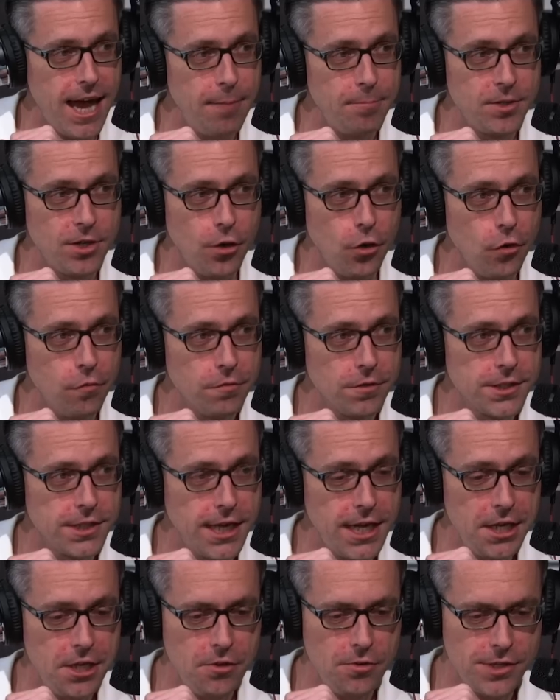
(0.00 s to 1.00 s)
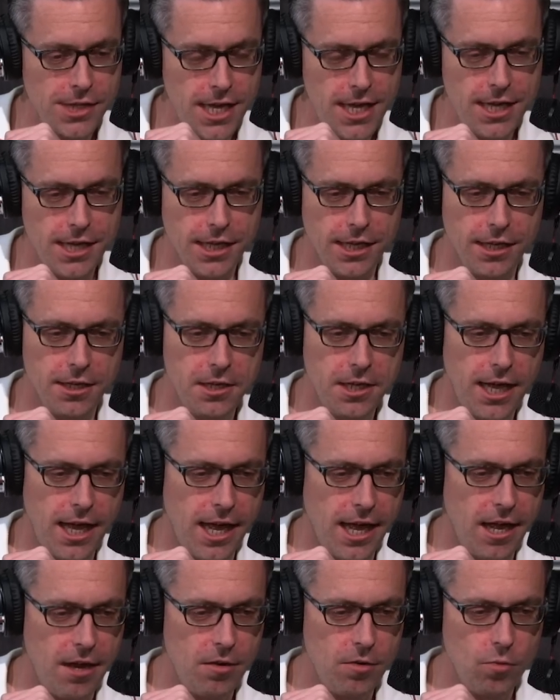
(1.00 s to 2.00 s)
to overtake, you take it.
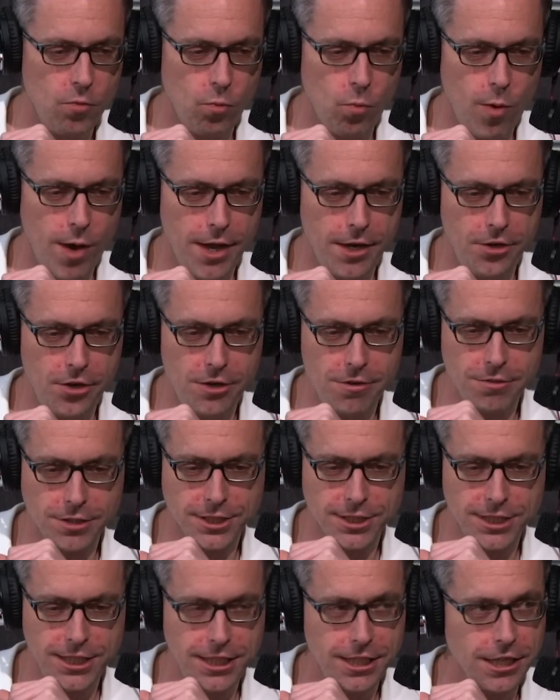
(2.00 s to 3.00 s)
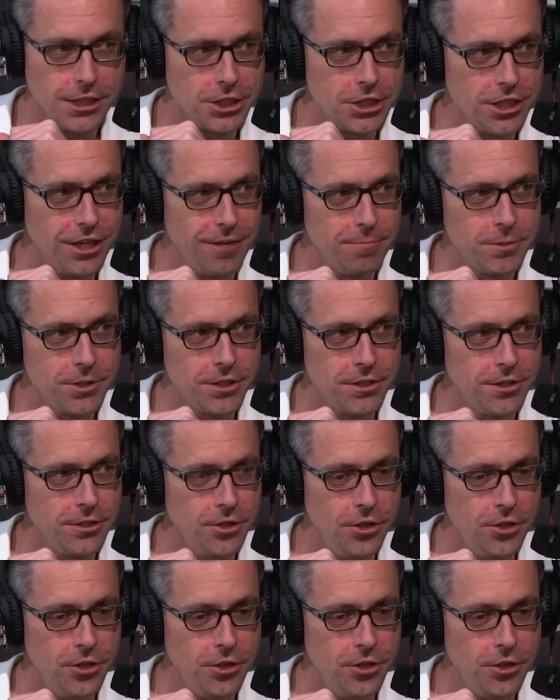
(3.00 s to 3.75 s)
And when you see a sharp turn,